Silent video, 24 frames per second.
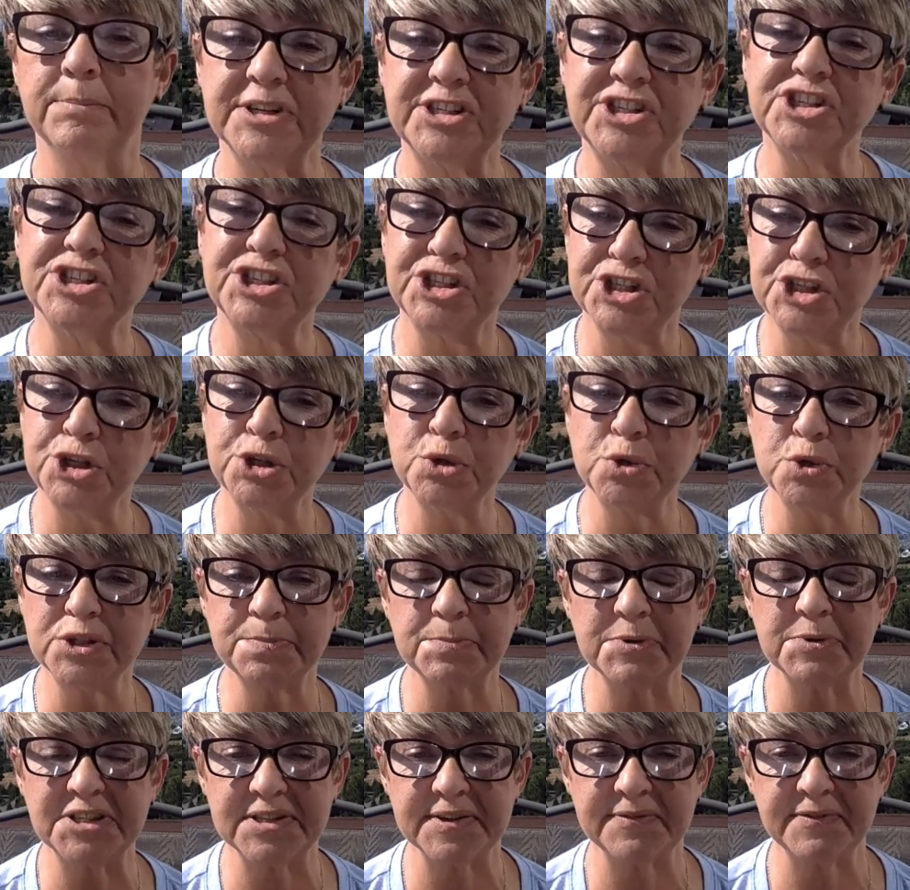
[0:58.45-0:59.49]
but just two
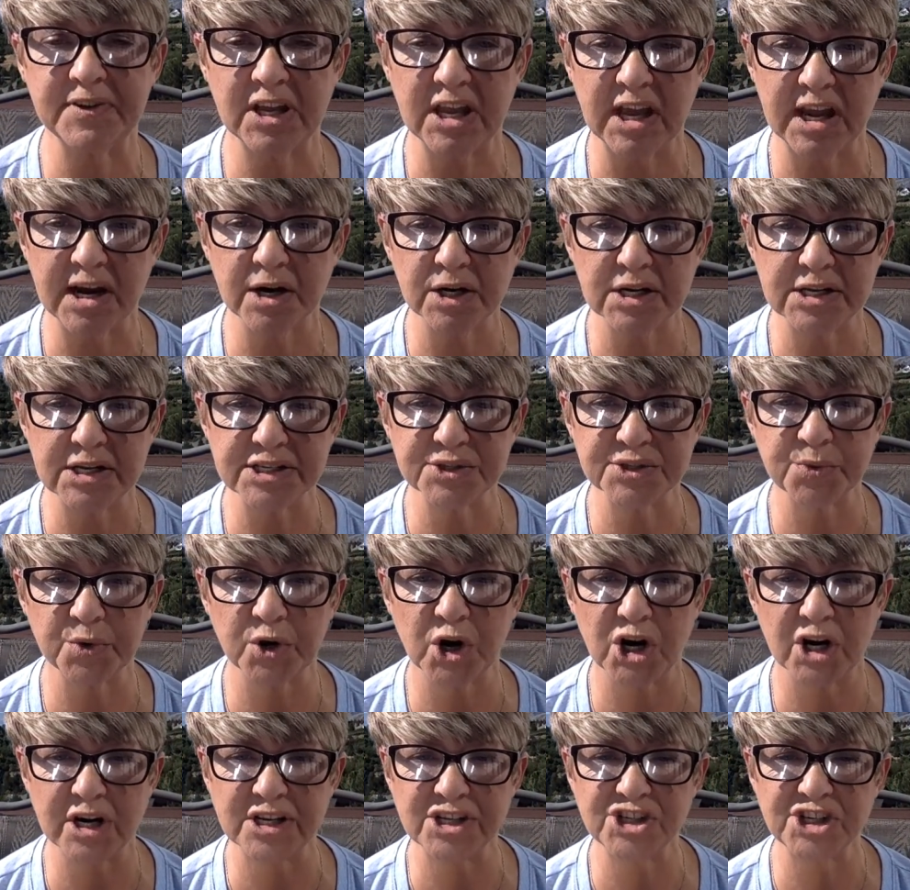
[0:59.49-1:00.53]
specific areas
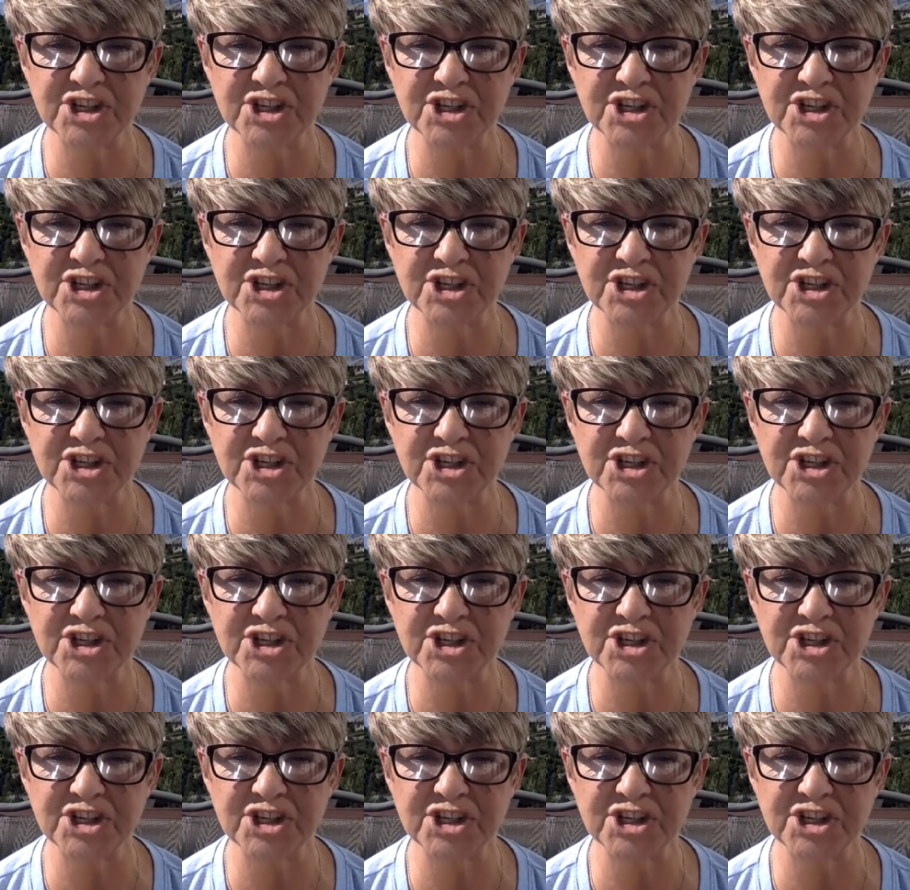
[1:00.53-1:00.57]
regarding